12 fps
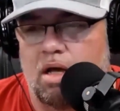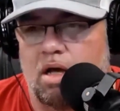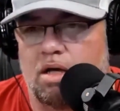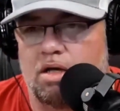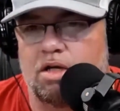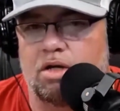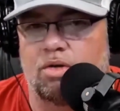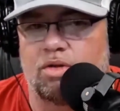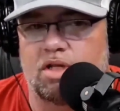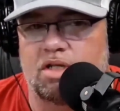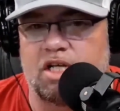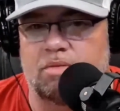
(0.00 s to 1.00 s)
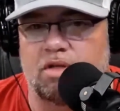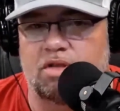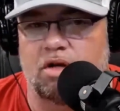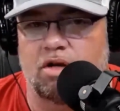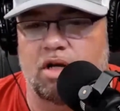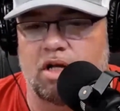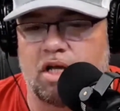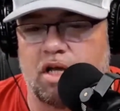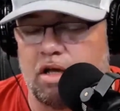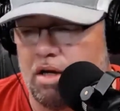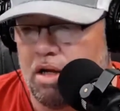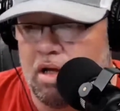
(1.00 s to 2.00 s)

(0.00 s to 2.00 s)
uh, you know, the team that they're going to get.